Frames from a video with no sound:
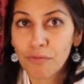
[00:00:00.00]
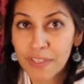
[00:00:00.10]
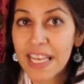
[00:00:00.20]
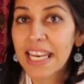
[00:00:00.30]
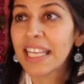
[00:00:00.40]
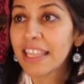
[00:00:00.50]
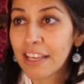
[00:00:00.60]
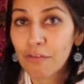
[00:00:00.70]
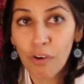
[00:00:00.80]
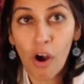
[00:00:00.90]
said
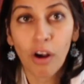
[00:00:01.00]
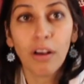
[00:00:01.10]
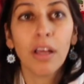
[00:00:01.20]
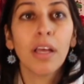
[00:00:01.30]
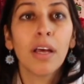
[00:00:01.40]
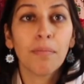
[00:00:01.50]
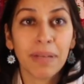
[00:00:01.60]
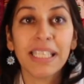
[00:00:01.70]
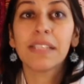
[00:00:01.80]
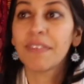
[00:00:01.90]
anything wrong,
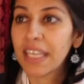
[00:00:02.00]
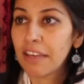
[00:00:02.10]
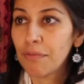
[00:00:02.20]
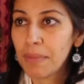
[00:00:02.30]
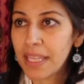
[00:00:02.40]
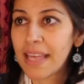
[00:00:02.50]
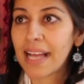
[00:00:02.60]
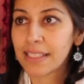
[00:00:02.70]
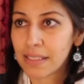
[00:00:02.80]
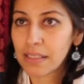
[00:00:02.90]
please forgive me.
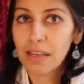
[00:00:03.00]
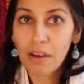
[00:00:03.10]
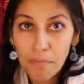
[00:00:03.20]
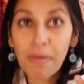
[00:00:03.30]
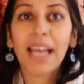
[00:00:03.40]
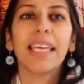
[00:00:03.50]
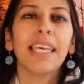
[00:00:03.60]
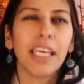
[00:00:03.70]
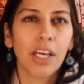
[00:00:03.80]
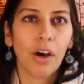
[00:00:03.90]
That's my
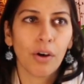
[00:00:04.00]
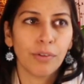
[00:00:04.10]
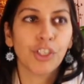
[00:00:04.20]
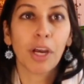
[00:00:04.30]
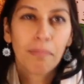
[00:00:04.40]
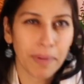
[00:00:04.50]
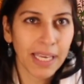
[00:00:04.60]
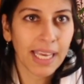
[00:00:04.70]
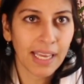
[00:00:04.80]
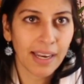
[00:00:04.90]
ego
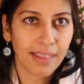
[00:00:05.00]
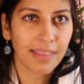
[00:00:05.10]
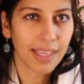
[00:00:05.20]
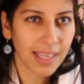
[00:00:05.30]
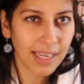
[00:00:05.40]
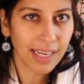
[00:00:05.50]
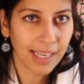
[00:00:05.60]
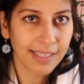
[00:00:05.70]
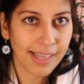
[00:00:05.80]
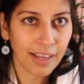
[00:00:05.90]
jumping in and thinking it
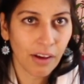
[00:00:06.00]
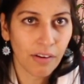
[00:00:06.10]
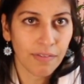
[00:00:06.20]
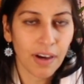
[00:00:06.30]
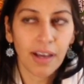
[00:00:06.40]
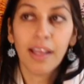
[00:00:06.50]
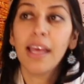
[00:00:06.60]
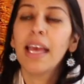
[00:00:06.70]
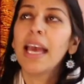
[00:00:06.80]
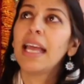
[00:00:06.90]
can take over.
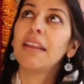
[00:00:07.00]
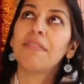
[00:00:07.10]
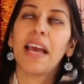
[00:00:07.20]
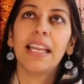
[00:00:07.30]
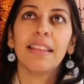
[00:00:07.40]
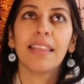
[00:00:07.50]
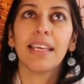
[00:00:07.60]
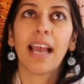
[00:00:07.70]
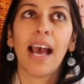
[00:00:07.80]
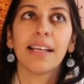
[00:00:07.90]
And if
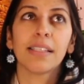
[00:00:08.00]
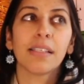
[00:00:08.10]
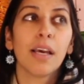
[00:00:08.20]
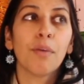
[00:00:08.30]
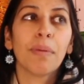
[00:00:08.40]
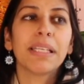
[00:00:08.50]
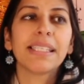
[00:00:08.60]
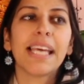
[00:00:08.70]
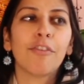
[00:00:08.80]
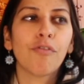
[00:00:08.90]
anything has been
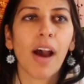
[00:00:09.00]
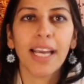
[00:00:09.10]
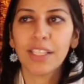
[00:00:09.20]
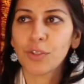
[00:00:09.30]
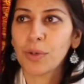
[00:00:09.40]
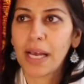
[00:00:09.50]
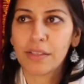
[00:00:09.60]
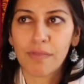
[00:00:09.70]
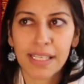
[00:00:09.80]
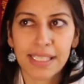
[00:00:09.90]
said right or
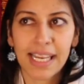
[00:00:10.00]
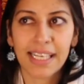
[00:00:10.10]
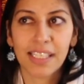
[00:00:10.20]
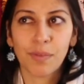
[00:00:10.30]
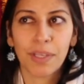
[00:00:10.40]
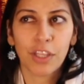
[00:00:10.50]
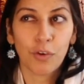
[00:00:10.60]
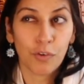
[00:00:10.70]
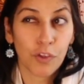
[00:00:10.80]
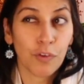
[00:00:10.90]
has resonated with
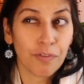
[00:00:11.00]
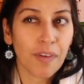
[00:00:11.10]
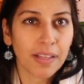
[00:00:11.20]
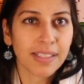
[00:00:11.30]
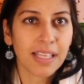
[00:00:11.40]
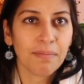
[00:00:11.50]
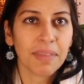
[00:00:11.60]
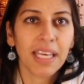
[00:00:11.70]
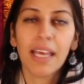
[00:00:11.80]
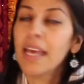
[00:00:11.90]
you, if you felt
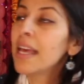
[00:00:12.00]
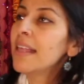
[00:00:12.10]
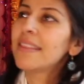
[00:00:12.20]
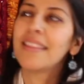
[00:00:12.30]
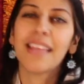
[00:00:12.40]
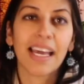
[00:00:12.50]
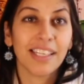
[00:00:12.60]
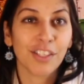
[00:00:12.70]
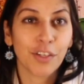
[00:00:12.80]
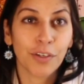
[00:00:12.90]
something, then that
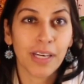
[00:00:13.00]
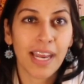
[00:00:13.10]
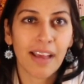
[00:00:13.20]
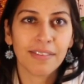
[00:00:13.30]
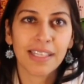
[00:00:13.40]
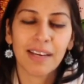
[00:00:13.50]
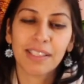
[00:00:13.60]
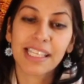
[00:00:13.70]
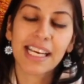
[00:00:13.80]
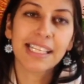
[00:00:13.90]
is Gurudev's.
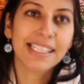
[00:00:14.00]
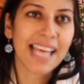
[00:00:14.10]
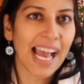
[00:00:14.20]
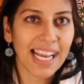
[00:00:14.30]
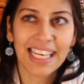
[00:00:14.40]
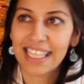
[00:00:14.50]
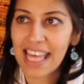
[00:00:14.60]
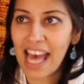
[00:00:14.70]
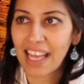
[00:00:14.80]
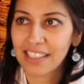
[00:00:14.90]
It's exactly
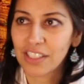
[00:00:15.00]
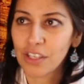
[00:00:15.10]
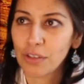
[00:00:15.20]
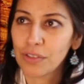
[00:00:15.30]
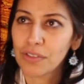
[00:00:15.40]
that. So